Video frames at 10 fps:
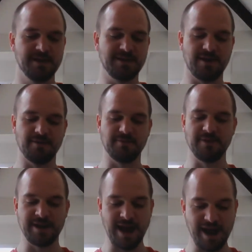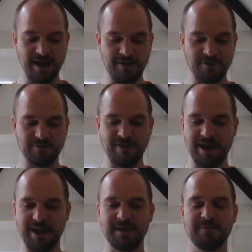So we're now
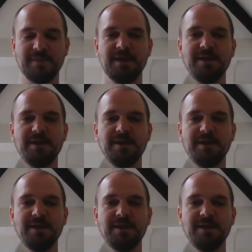ready.